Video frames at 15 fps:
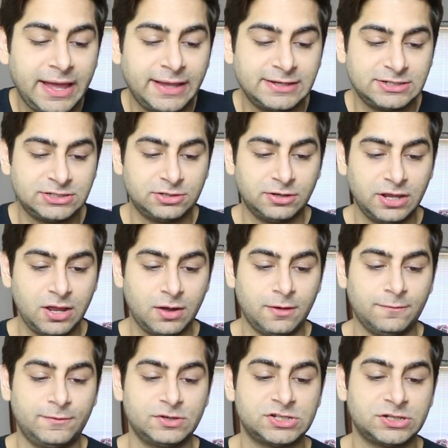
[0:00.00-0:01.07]
S three
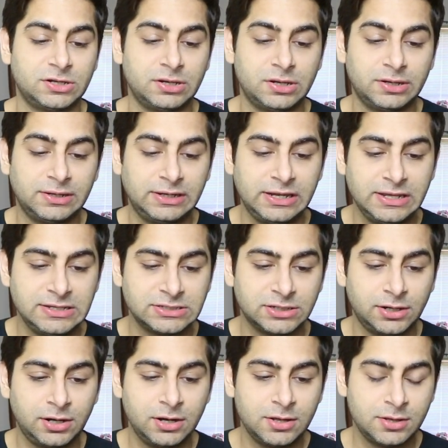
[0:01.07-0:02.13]
official
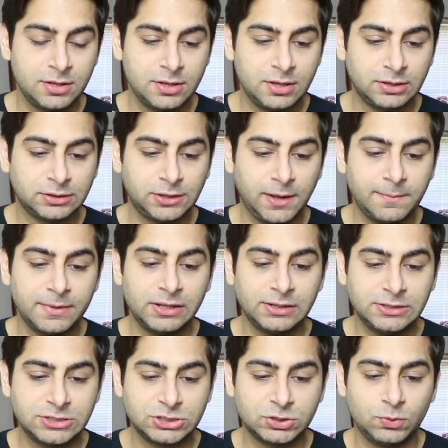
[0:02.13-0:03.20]
teaser,
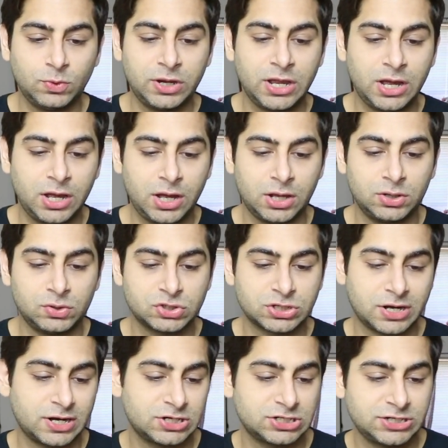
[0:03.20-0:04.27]
Tamil, Surya,
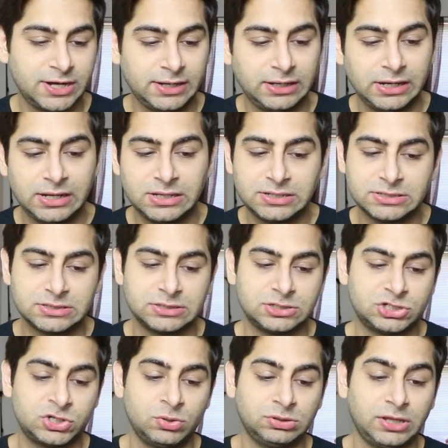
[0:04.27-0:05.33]
Anushka Shetty,
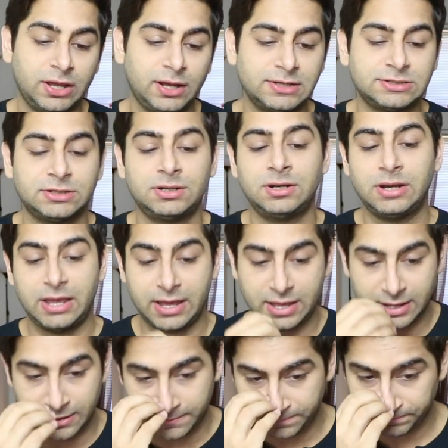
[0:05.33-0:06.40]
Shruti Haasan,
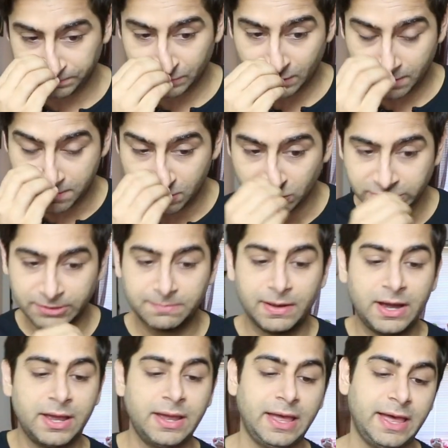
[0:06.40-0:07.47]
and music
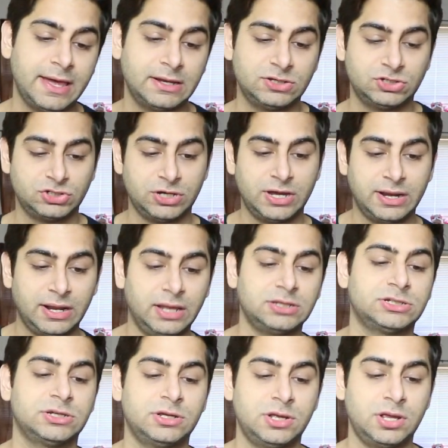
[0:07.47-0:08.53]
by Harris
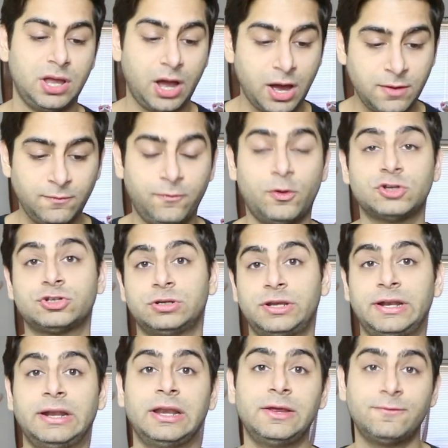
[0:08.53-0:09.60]
Jayaraj.
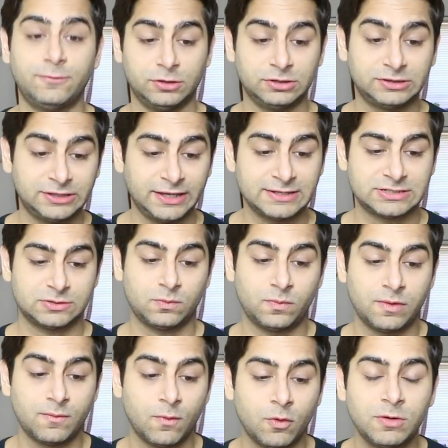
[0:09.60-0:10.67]
Unfortunately for this,
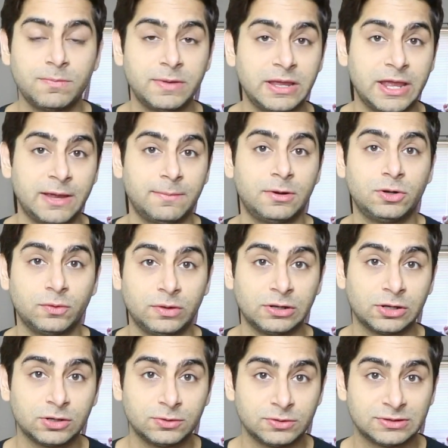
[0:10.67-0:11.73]
we won't be able to
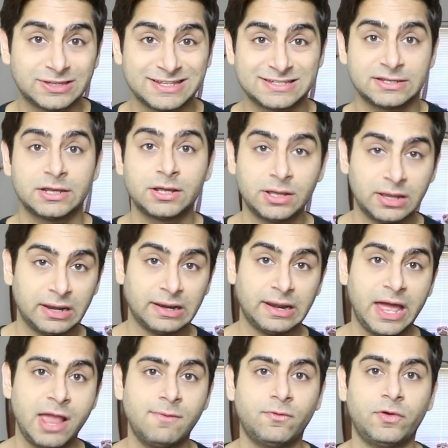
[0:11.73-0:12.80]
include this
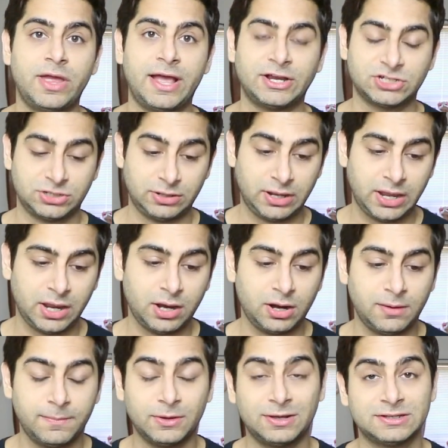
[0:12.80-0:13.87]
live reaction
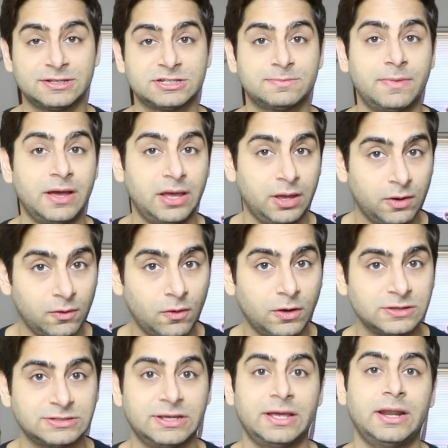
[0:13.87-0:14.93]
here because it's by
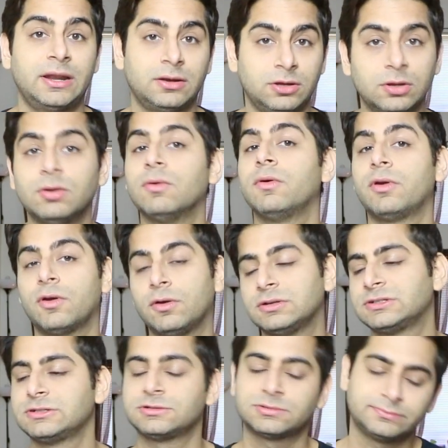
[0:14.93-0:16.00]
Eros, and you know
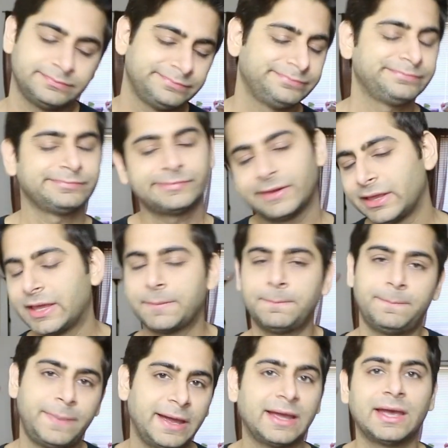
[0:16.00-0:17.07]
Eros is
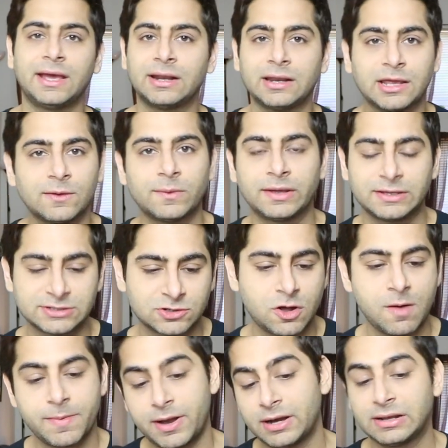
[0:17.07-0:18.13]
get big in giving us
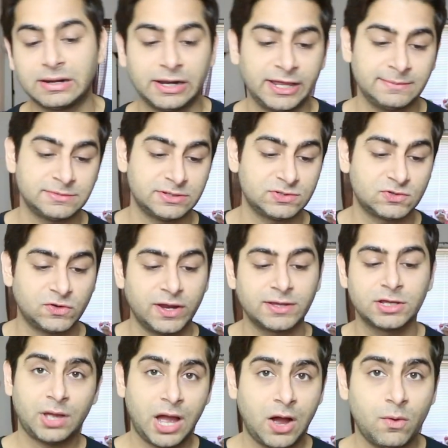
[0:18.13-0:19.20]
copyright claims and
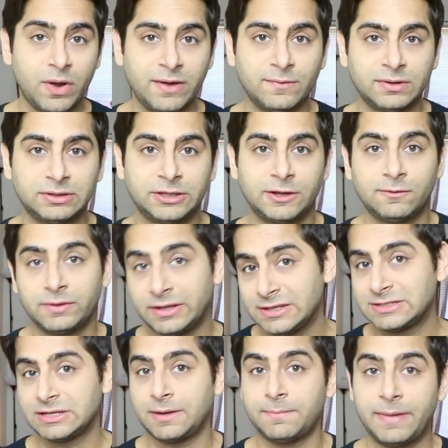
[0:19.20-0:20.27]
strike. However, there
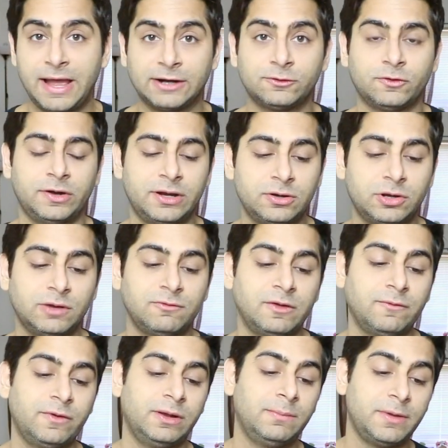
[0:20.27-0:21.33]
is a backdoor entry.
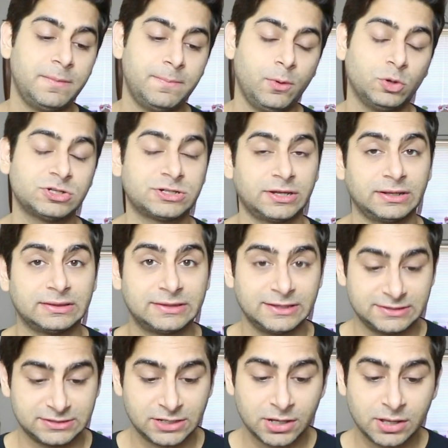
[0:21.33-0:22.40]
We will be posting
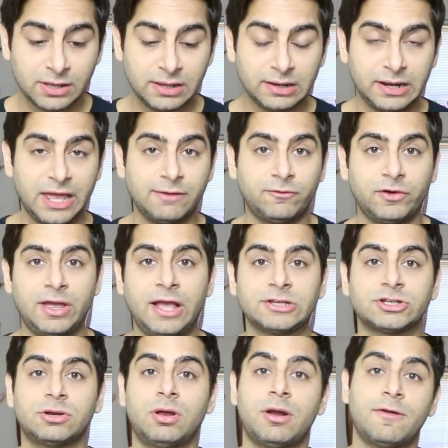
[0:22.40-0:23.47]
this live
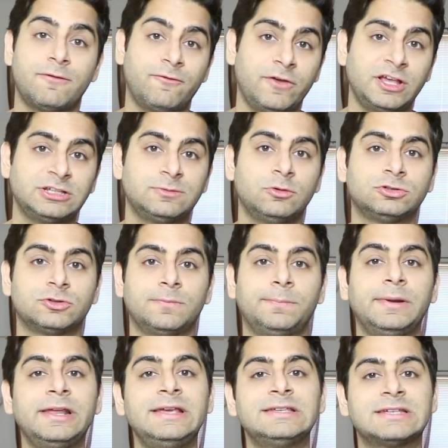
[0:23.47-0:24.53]
reaction on our Facebook, so
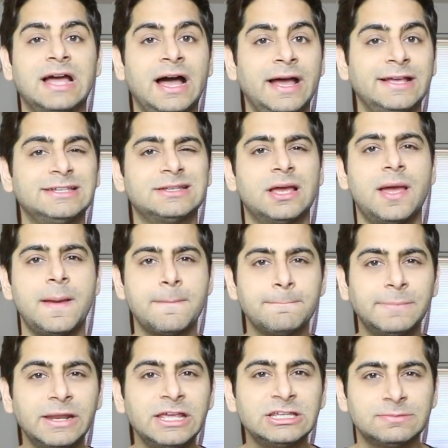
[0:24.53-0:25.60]
please guys,
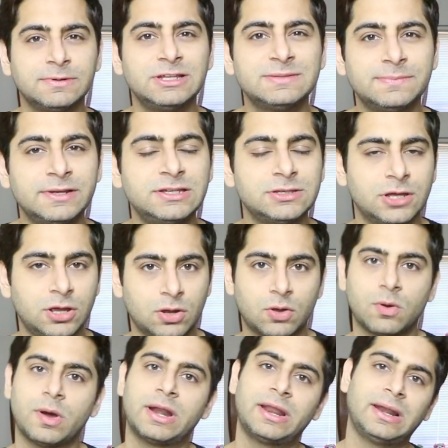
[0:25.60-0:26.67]
please, please, please
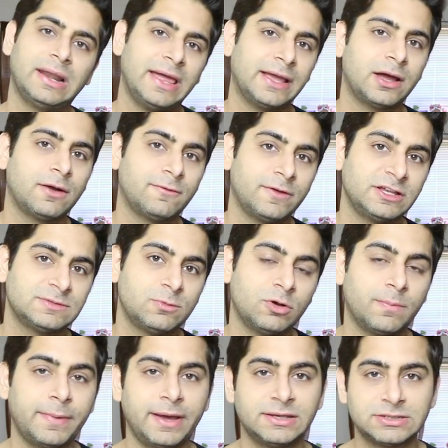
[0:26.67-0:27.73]
go ahead and like our
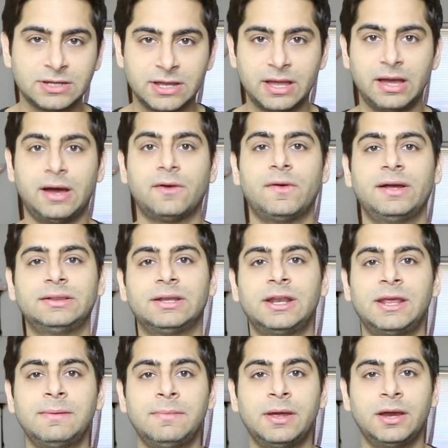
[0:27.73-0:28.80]
Facebook page. I'll write the
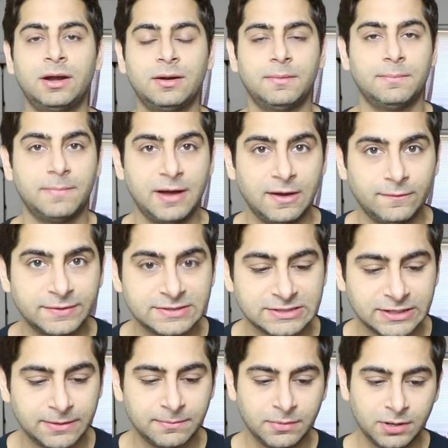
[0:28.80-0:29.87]
name here, Bhavan
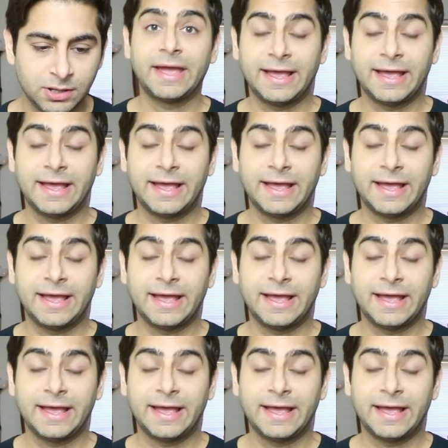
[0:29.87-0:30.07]
Sim.